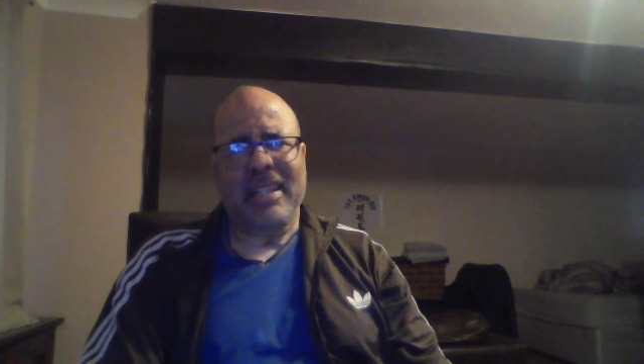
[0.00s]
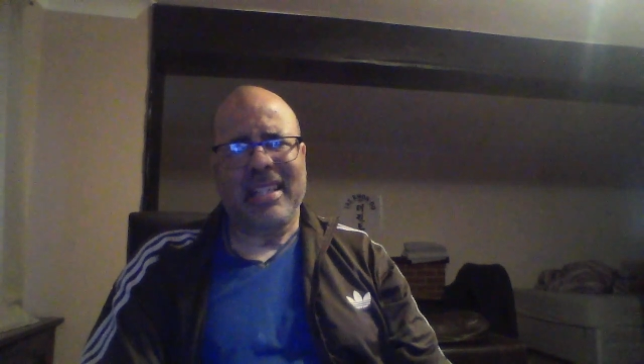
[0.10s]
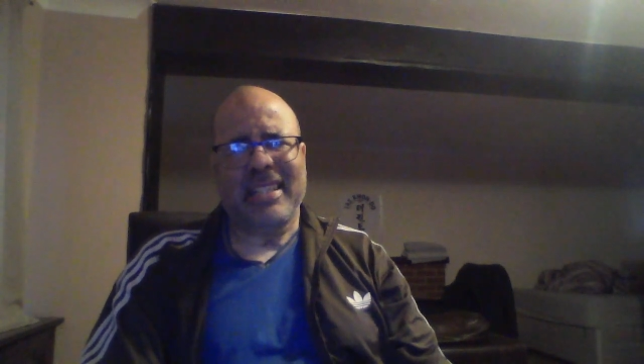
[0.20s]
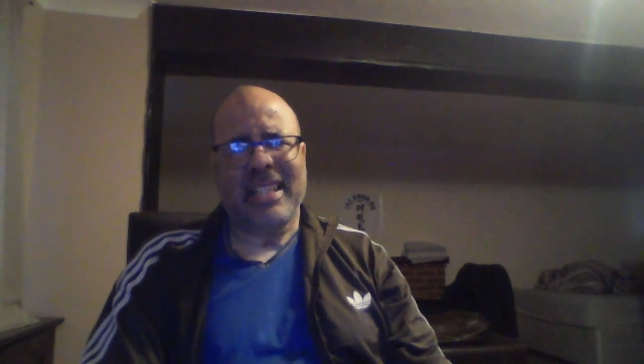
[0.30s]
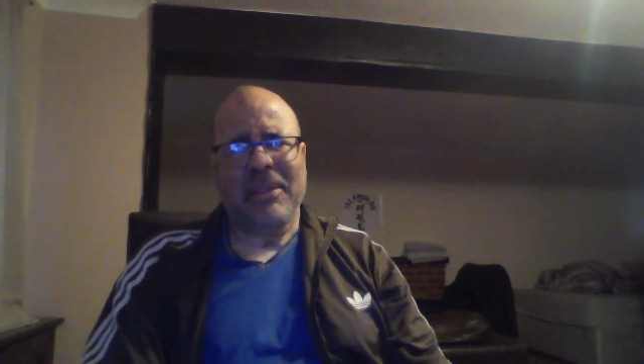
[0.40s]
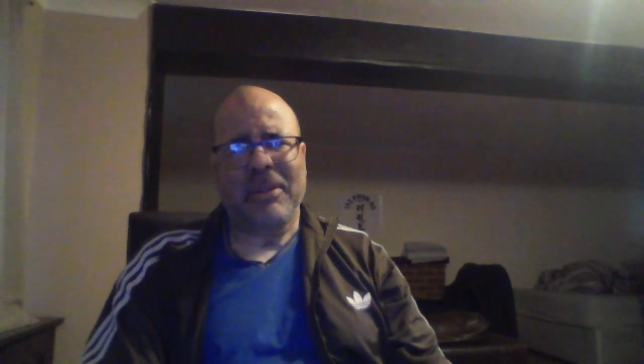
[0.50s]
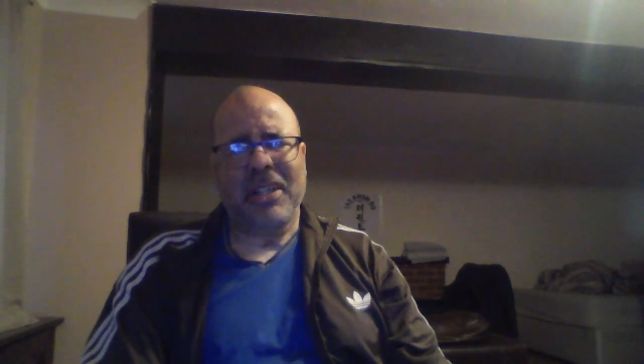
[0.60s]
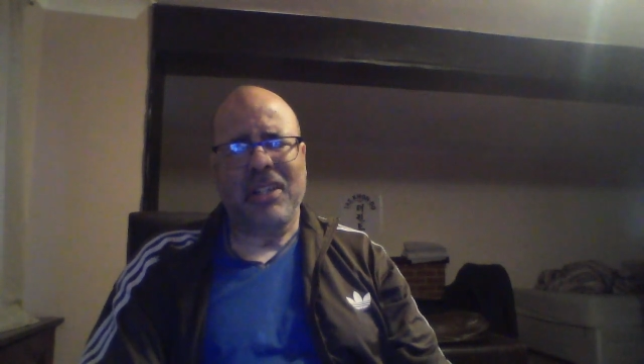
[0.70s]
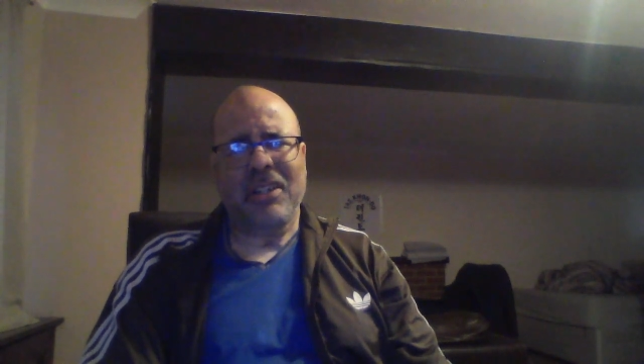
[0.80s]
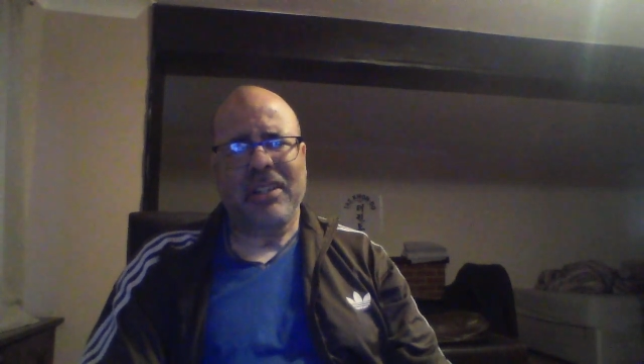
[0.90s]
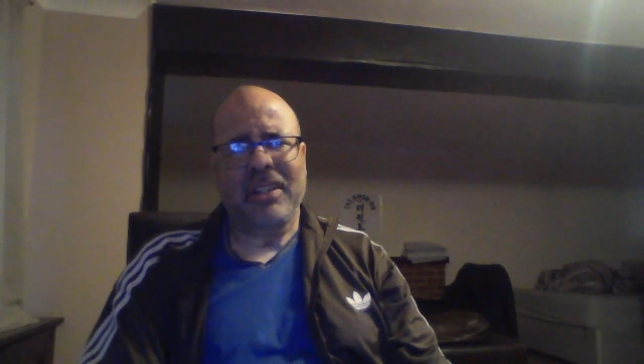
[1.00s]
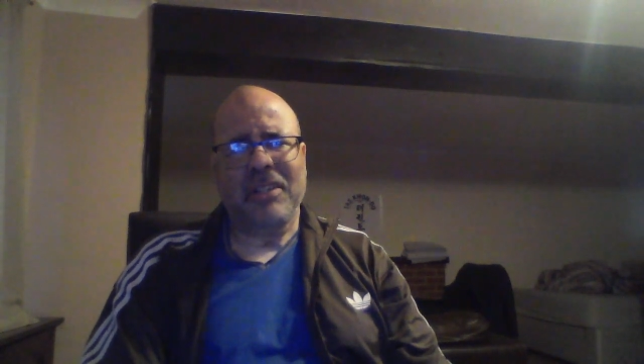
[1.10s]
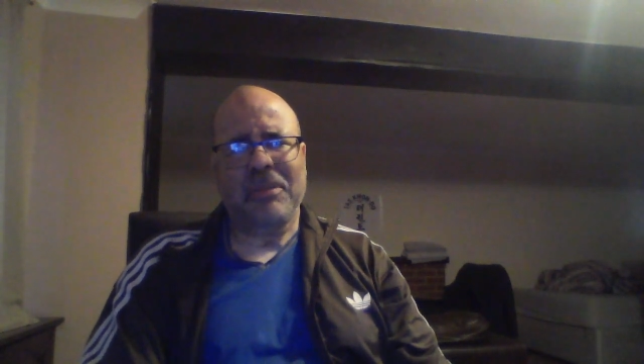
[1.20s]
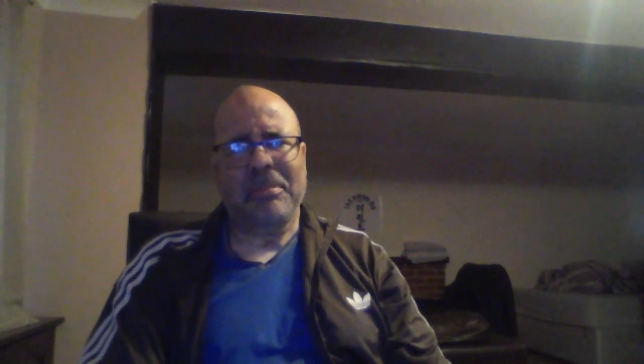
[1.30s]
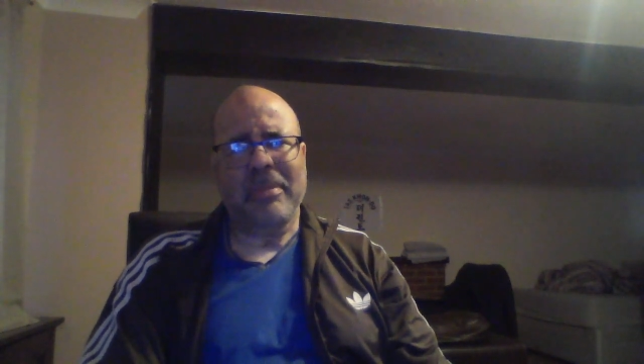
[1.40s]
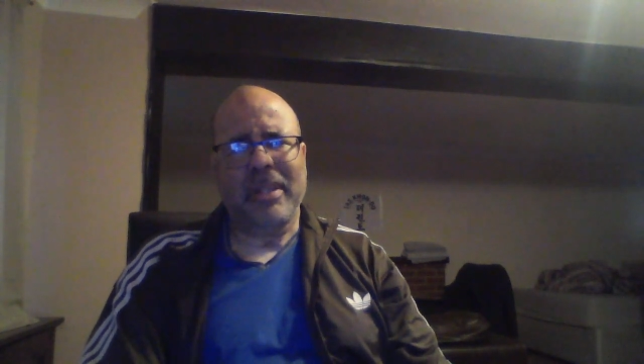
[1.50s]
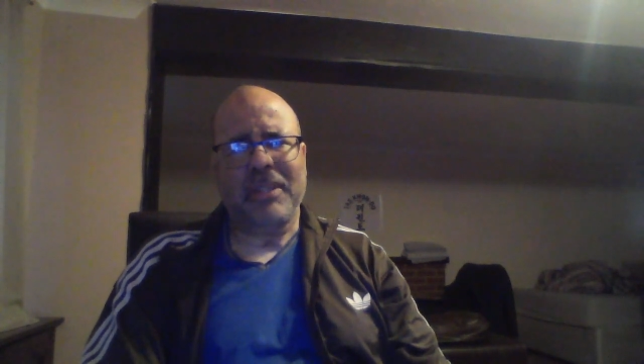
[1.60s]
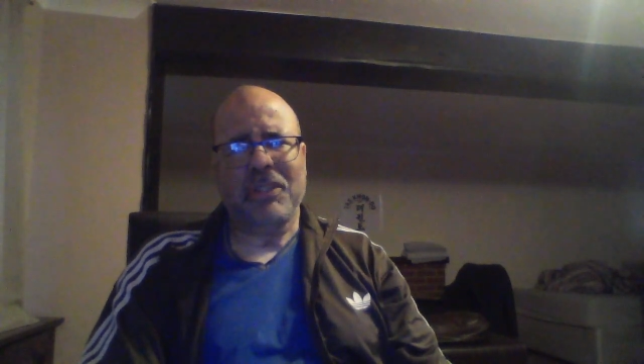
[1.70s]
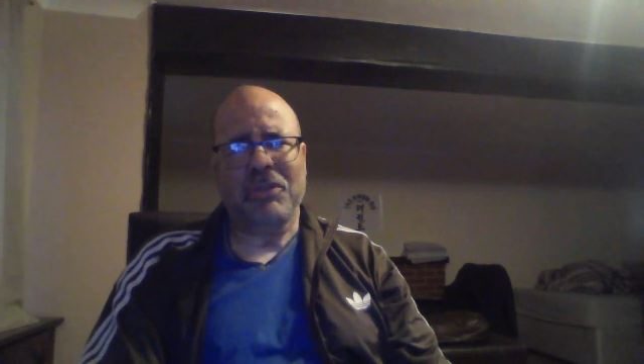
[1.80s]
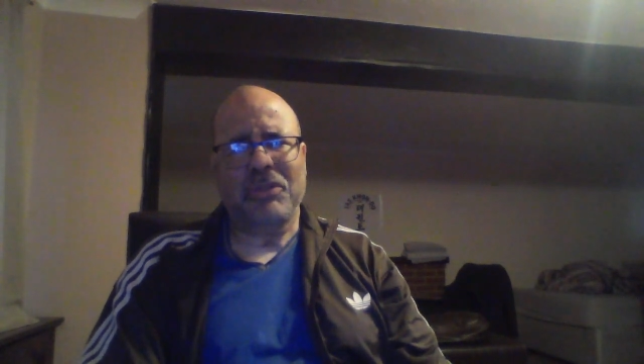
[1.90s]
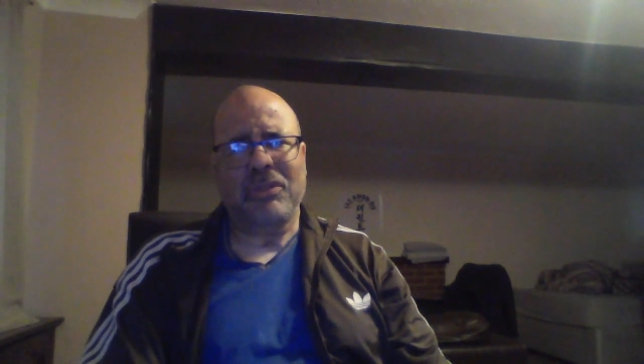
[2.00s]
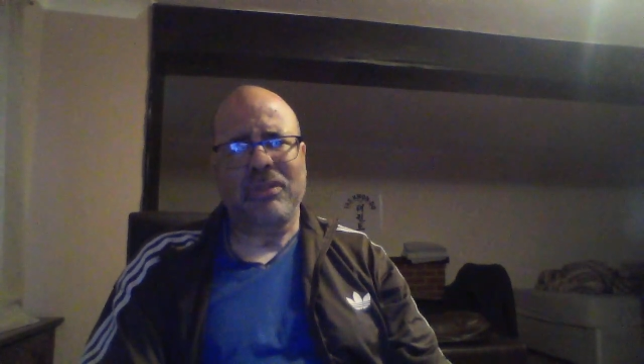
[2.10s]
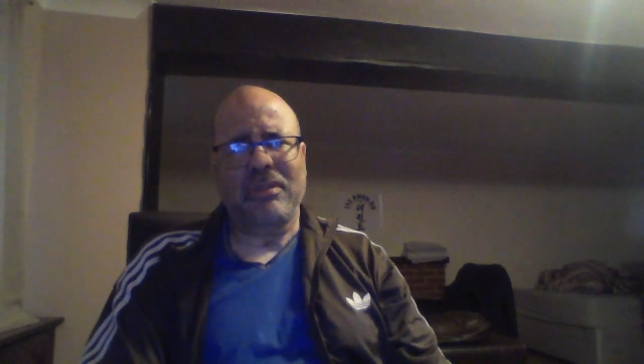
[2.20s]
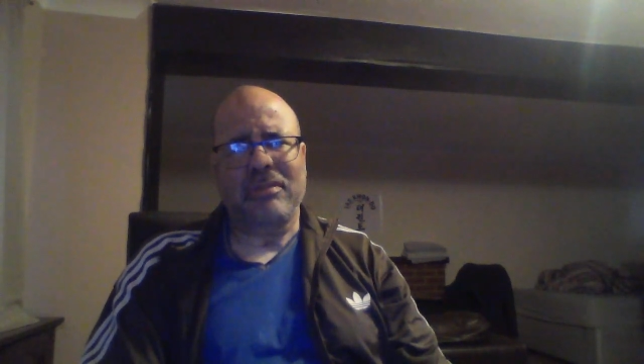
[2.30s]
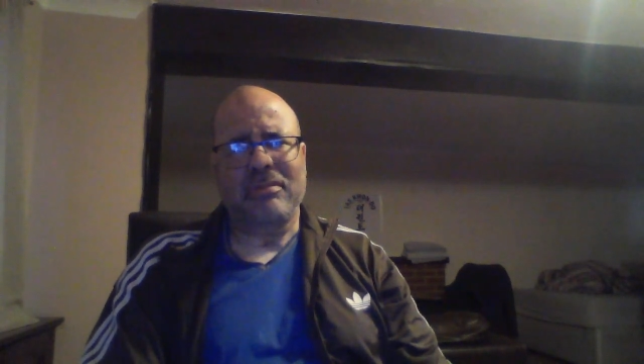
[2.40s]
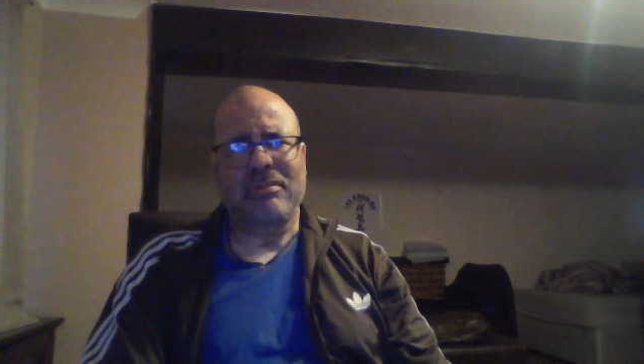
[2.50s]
is how I can't help my children.